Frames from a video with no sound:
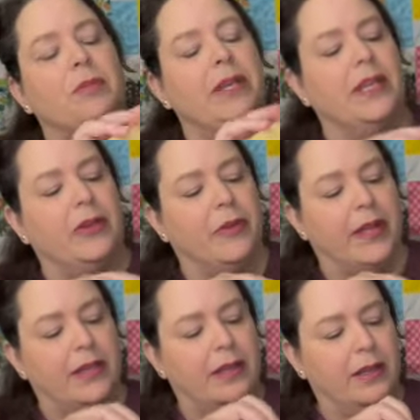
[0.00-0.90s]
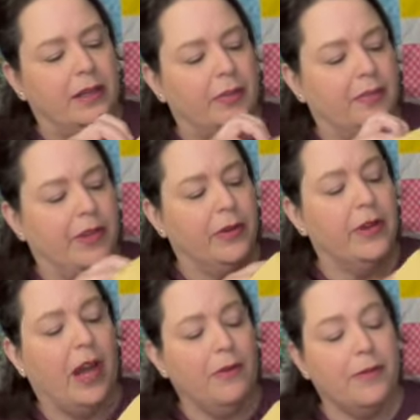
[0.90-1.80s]
But anyway, they're
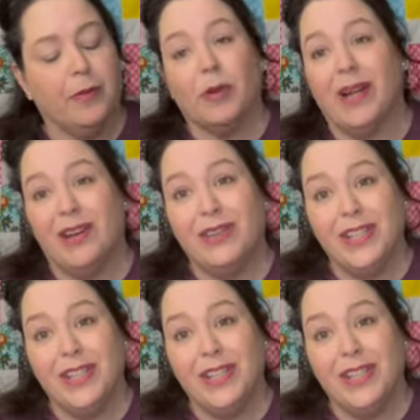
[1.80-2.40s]
not from around